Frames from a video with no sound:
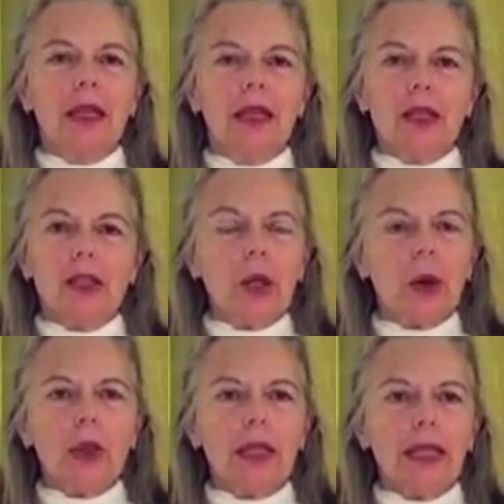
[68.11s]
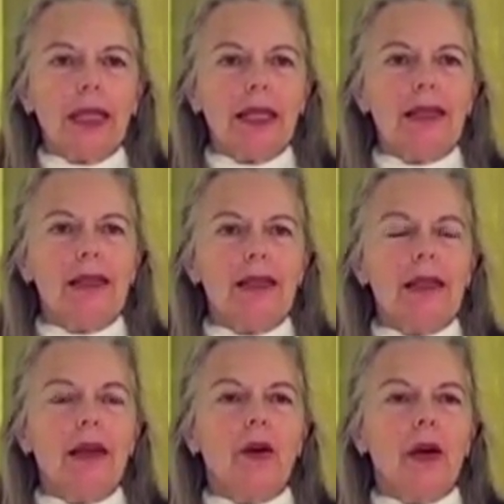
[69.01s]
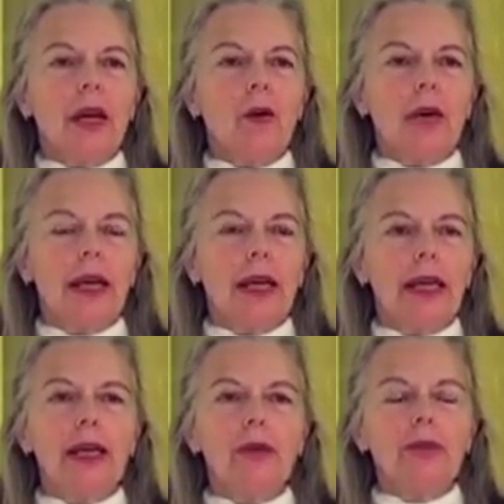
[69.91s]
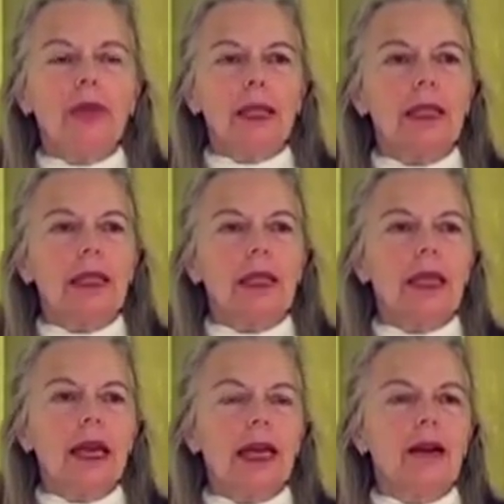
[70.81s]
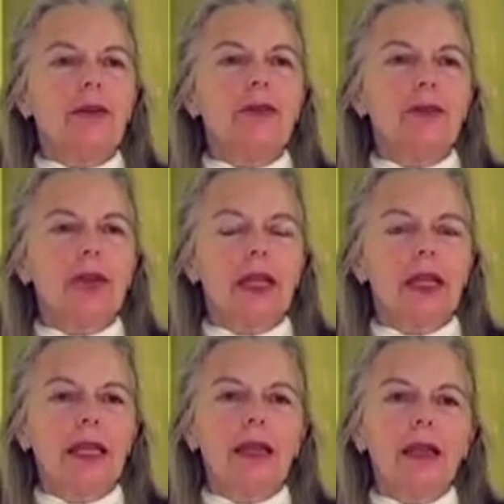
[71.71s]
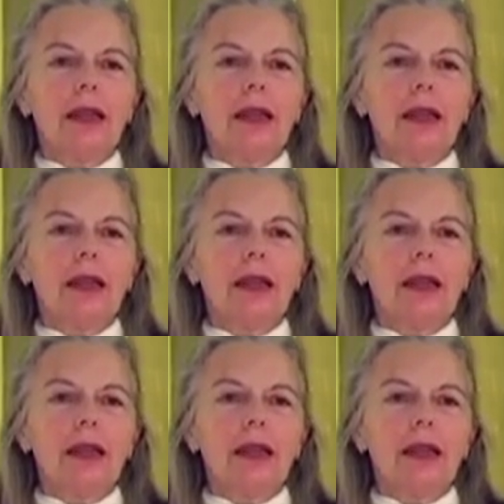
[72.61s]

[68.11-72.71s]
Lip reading: in a totally easygoing way, completely carefree,